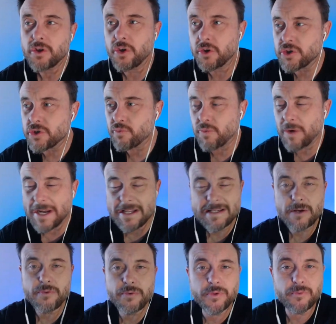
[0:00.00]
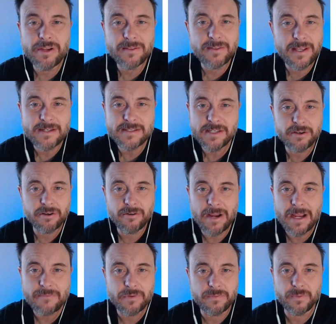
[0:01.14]
Just write down 3 things that you're
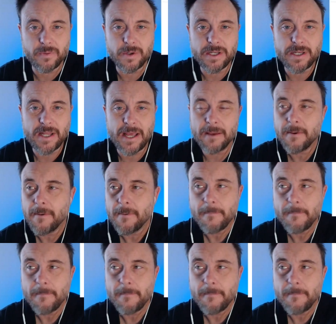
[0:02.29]
grateful for today.